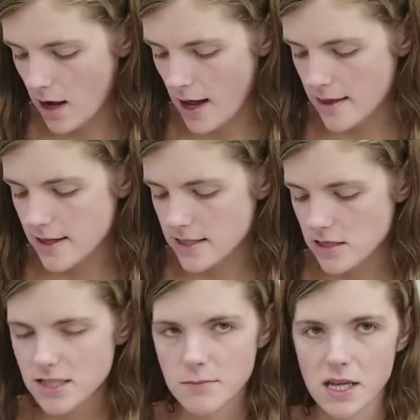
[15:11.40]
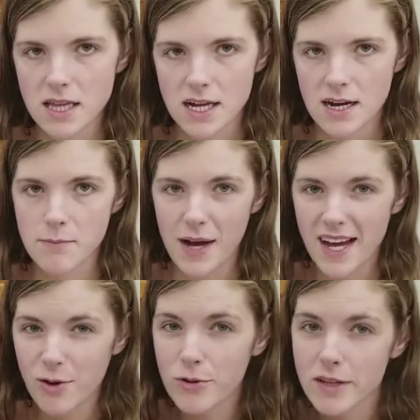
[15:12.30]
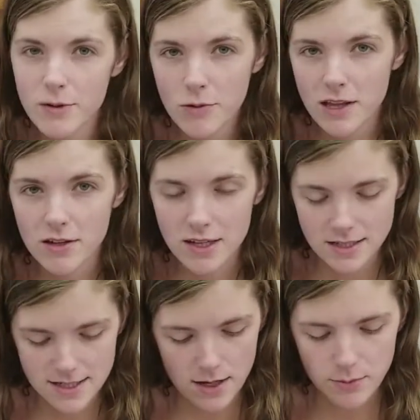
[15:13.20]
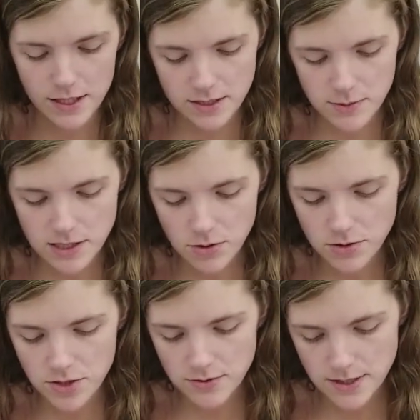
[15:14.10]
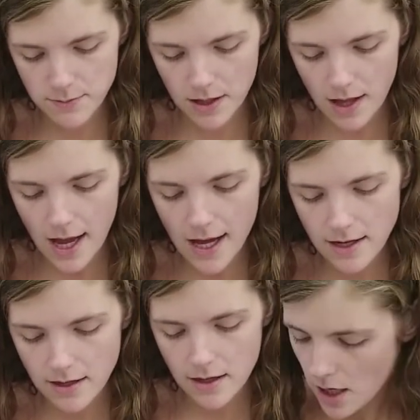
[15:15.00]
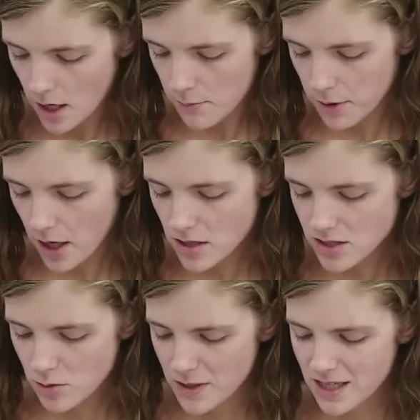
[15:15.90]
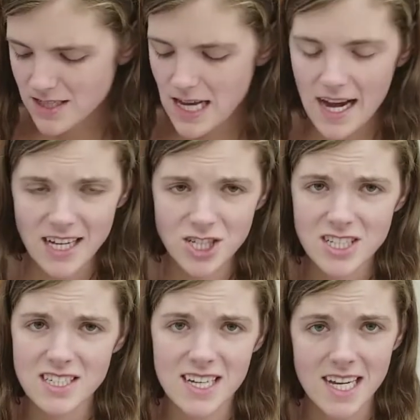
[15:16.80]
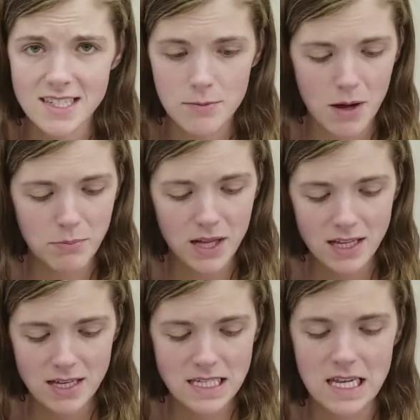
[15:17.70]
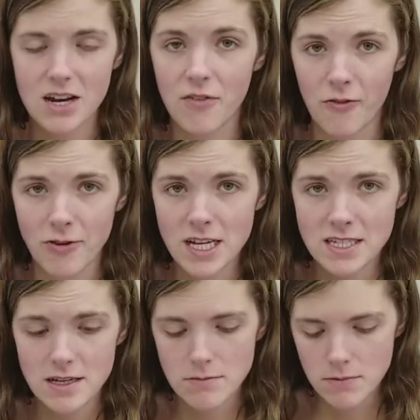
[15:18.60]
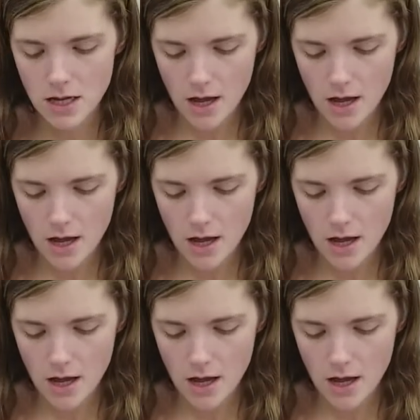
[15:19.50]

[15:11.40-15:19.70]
And these are something that I buy only when they're on sale because we don't use them a lot, but also because I can just dice them up like this and freeze them,